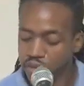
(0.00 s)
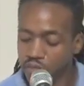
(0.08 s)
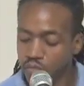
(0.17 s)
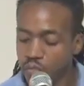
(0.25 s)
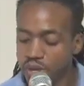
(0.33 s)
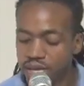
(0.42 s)

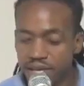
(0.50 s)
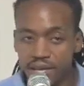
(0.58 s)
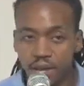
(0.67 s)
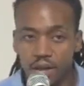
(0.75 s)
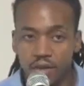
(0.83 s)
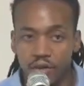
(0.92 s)
we
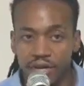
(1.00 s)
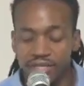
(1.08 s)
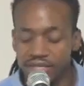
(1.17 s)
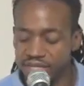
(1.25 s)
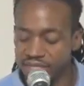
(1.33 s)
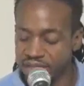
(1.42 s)
are going to
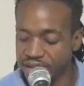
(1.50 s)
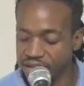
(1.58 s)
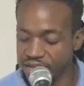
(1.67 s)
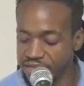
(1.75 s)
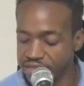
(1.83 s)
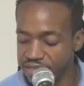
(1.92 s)

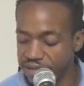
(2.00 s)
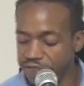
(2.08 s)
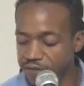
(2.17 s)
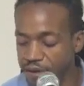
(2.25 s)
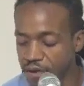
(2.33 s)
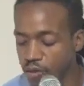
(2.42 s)
discuss a
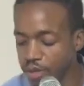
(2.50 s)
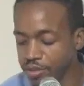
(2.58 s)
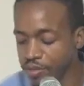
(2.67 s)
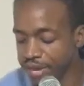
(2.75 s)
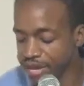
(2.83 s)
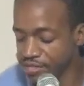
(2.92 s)
very well
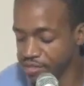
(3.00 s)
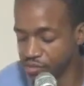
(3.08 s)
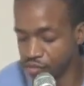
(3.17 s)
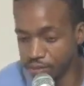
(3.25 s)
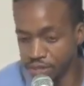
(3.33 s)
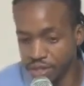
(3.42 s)
known passage of
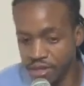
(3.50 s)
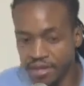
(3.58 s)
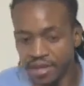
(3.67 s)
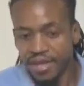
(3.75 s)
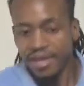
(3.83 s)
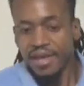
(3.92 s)
scripture.
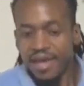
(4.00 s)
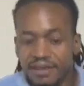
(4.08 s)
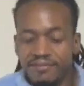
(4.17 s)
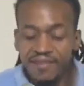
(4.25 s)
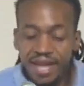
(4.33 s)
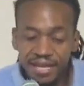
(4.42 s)
In
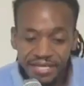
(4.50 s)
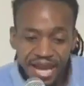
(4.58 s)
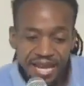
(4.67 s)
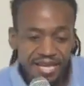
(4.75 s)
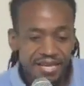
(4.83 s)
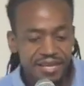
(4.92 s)
fact, I
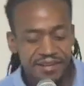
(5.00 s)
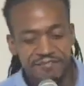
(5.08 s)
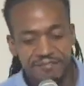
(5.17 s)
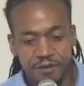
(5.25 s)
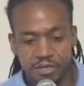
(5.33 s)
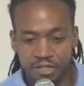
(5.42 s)
can give
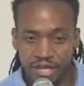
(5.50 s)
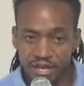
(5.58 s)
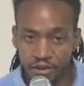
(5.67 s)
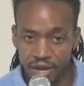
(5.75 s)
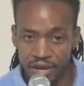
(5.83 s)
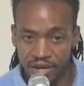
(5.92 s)
First Lady
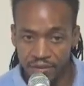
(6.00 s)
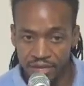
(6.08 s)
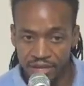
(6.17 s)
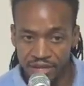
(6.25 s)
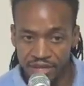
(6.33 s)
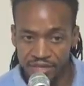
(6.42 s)
credit
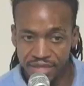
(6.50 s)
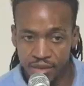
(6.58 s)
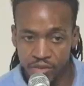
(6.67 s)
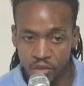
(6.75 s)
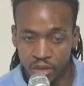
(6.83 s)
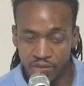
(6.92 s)
because I
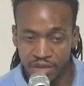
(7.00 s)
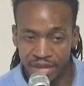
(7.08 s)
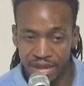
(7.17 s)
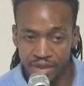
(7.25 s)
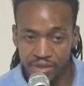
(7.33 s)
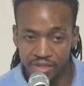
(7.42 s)
was going around the
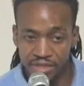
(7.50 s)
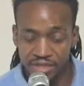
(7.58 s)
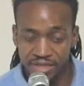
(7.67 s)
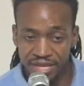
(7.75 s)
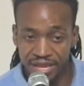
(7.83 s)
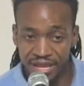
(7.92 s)
house
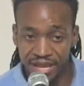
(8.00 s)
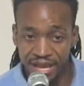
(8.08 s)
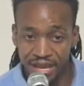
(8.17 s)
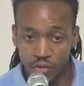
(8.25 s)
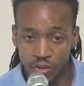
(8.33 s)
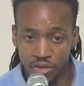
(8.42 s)
saying,
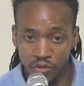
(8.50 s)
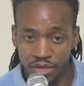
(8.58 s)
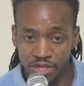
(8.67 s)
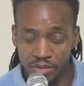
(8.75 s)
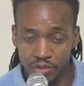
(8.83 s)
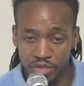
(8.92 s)
I wonder what
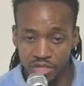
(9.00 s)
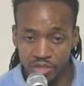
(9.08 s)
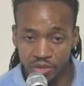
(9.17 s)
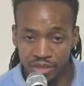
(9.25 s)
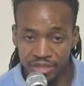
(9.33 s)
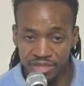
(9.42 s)
I should preach
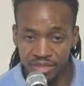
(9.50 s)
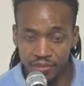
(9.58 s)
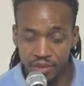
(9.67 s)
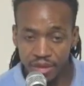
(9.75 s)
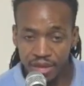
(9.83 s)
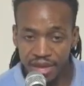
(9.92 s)
on. And she said,
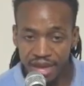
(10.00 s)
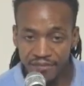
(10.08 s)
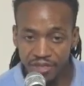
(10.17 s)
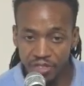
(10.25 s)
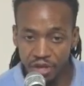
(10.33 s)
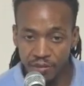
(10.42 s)
Have
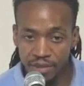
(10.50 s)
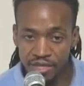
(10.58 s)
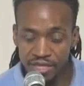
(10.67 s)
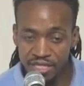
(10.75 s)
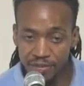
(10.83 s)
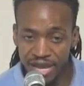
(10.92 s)
you thought
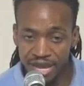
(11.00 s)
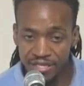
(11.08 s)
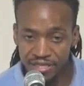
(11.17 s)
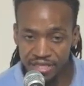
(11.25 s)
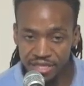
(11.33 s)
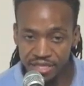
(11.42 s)
about this
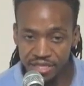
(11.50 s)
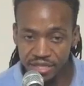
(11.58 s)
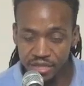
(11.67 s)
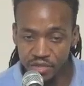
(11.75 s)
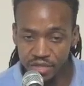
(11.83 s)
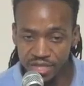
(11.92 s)
passage? You
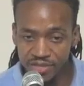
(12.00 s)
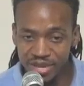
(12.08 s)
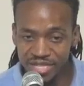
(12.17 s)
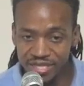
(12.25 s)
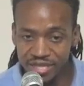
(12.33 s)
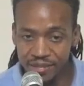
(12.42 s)
know, she just
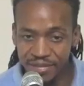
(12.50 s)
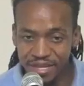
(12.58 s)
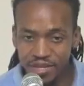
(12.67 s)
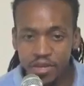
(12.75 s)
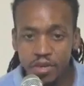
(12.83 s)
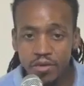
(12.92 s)
mentioned it. I'm like,
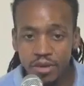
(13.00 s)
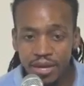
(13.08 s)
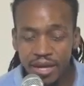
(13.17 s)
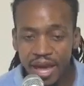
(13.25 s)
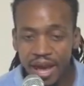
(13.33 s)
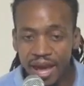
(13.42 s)
You know,
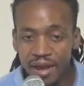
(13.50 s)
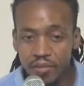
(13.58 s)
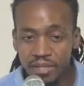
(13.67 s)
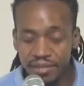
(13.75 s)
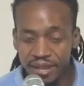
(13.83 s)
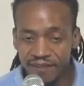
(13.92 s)
I
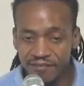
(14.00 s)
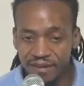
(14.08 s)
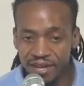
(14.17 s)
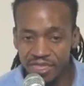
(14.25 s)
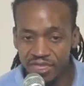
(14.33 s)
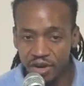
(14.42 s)
would never
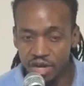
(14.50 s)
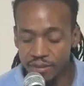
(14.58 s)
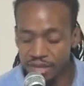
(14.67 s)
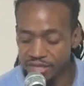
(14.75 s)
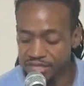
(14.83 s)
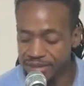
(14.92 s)
have thought
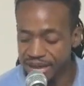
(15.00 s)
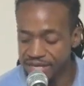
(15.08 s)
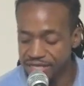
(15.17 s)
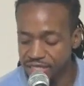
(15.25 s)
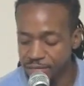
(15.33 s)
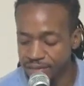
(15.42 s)
about this
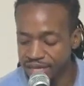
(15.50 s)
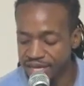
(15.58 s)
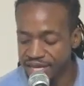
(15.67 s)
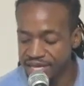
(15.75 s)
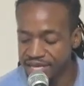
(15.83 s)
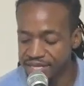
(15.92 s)
passage, but it
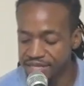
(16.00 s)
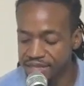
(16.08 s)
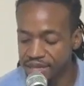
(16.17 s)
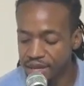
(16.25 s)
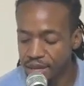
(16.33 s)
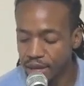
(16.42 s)
is
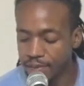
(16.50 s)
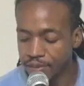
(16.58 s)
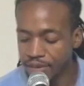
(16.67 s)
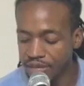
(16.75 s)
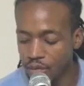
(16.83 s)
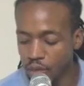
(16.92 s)
a
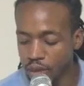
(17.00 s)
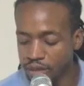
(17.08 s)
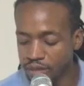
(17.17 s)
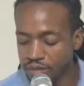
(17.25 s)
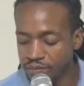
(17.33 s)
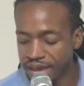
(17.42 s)
pretty well
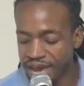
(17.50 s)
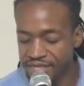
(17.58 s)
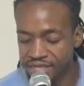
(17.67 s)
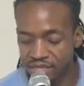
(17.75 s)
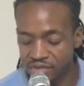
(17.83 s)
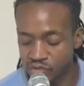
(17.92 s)
known
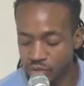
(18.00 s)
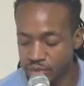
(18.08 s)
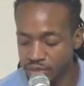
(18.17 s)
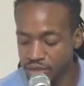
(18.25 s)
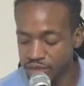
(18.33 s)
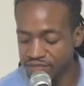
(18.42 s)
passage of
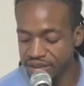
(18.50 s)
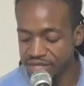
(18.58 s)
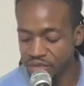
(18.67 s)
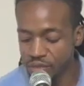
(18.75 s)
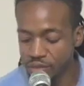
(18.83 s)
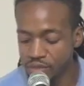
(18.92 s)
scripture. In fact,
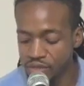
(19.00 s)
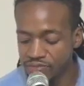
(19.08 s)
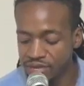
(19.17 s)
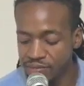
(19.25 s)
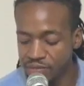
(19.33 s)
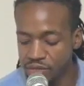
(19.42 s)
it's one of the most
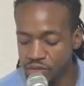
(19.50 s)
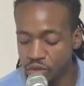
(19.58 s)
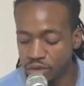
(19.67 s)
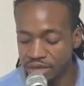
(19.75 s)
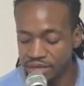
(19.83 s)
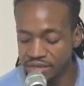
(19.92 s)
famous
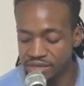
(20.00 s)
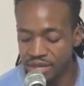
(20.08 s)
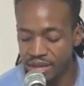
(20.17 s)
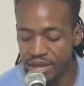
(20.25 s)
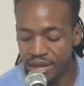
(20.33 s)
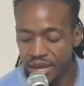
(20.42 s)
stories
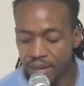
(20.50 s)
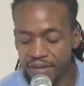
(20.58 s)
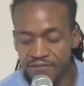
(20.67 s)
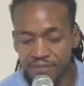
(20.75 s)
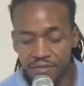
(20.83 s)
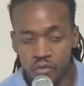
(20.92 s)

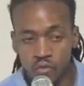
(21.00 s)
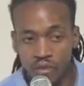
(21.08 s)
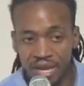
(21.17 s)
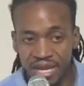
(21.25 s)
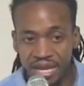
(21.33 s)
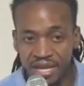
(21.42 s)
coming from the
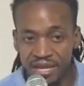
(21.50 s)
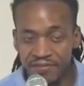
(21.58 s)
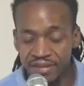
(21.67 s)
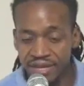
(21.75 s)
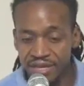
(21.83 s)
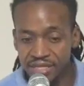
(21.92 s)
reign of
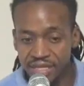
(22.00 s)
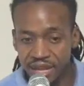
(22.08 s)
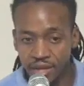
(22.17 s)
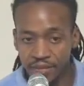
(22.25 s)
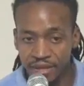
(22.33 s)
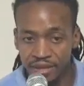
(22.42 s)
King
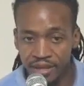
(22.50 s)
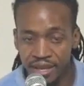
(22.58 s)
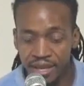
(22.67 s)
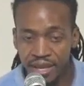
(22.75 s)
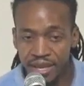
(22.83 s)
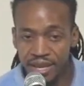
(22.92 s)
Solomon,
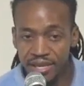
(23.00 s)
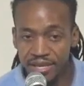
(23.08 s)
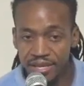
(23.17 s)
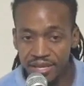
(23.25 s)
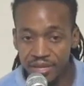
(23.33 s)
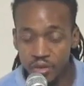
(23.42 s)
a
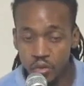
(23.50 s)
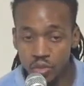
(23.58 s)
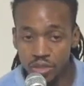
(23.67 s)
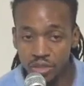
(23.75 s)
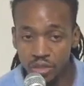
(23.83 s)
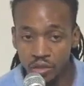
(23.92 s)
king who
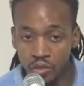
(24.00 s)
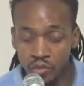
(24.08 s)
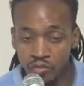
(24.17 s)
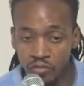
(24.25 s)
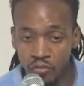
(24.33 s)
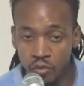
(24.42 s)
was
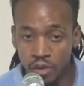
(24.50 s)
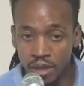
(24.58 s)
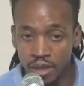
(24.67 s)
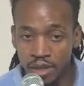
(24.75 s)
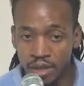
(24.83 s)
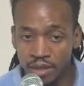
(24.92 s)
known
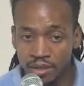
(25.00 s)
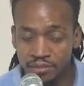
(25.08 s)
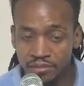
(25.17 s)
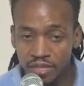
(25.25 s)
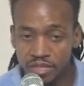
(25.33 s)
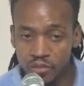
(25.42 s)
for
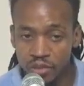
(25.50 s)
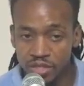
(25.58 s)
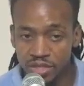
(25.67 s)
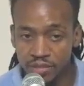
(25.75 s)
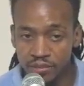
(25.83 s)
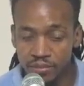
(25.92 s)
his
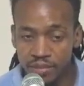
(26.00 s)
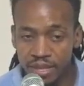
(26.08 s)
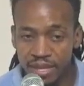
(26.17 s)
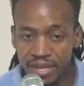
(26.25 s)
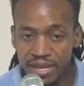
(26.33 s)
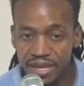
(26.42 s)
wisdom,
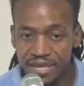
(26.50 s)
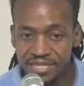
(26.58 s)
in